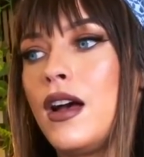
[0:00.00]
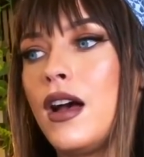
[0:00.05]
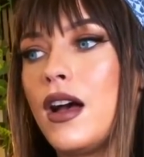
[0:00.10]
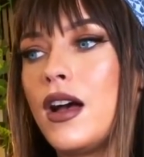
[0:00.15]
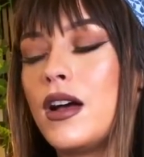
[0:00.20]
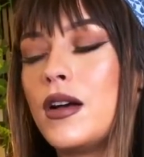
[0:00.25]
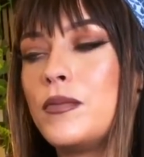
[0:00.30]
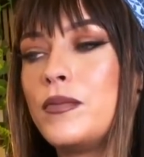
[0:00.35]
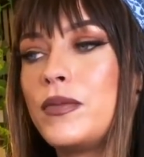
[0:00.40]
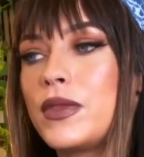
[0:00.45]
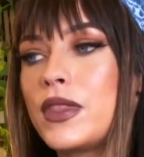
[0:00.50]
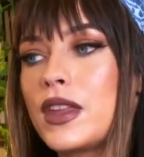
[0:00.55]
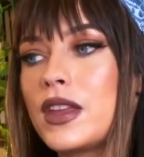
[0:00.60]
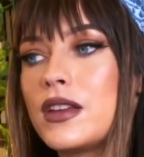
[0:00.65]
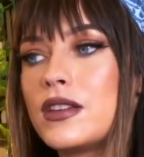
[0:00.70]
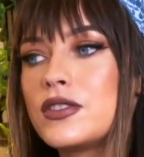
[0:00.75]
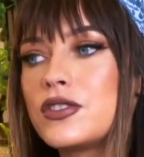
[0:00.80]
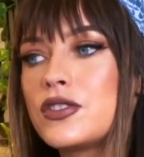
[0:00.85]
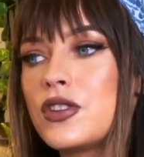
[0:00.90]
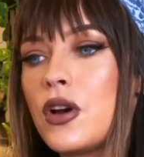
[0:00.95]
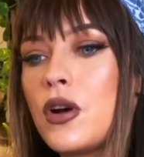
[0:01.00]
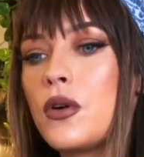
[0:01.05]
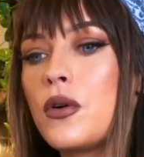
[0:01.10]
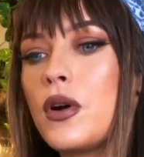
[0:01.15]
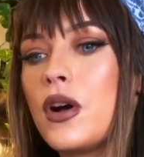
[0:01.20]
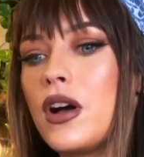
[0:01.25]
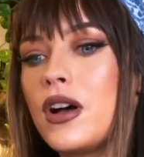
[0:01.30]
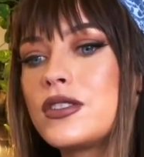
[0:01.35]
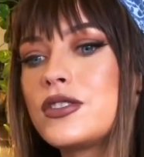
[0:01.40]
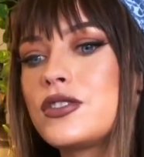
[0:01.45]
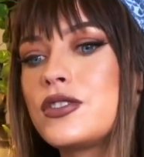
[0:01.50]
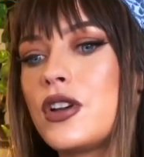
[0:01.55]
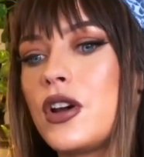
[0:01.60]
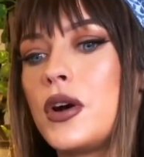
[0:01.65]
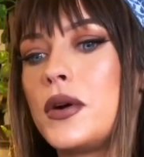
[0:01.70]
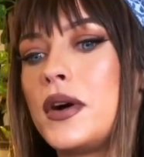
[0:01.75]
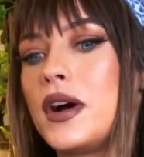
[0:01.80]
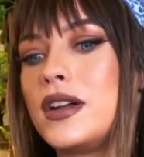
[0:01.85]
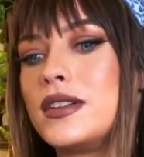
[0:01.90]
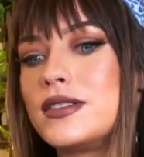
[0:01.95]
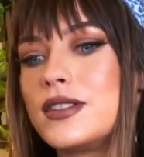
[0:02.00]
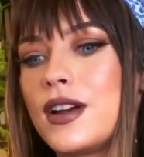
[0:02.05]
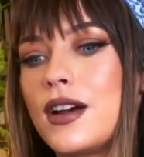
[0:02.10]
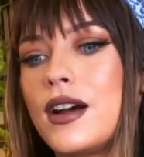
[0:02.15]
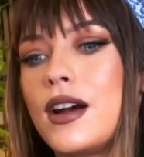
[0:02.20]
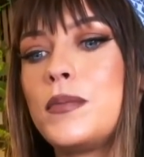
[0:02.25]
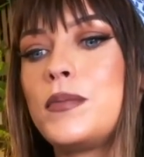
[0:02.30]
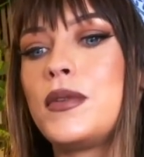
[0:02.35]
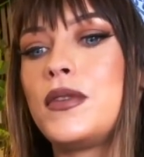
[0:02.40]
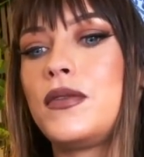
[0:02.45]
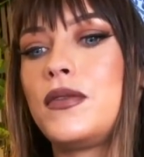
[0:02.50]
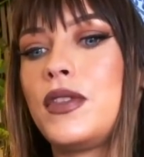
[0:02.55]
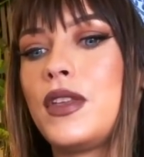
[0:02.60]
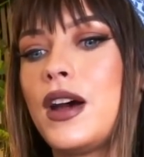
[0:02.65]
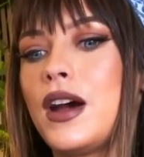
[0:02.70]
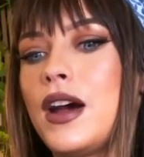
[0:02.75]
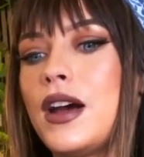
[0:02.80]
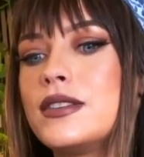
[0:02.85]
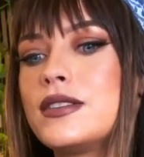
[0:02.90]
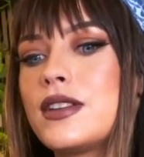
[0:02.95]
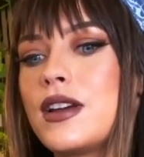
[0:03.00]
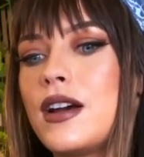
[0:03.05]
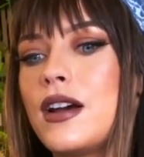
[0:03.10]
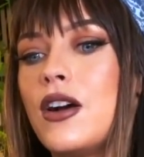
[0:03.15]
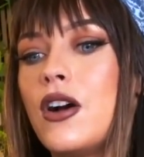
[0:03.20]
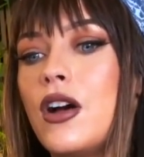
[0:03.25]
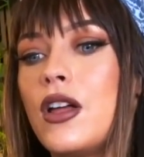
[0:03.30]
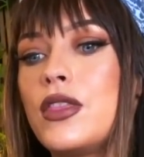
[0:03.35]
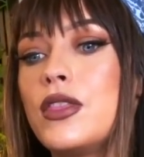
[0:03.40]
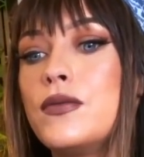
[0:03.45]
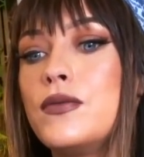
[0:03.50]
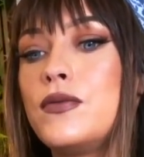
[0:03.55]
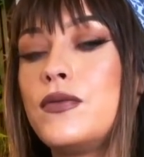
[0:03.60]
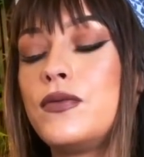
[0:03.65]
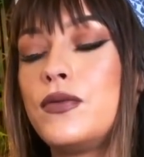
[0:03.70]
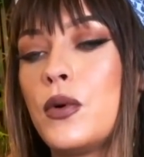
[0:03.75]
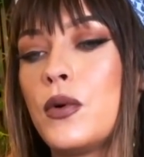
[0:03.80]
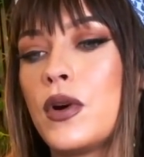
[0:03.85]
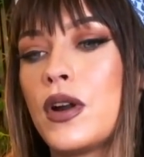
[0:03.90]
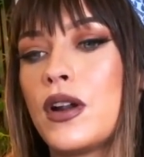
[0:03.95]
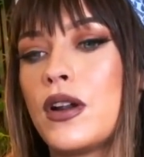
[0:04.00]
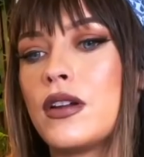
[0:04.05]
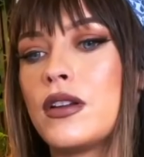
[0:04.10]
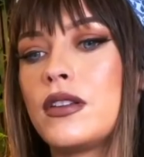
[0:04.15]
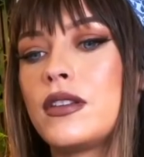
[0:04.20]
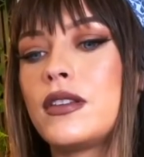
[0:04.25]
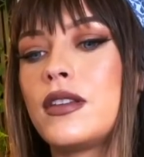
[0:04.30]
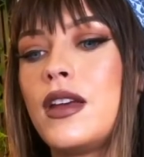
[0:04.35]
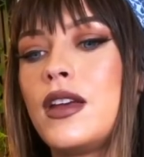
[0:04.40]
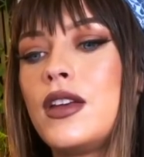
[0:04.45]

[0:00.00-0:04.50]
Um, so also on top of that, uh, on the 4th,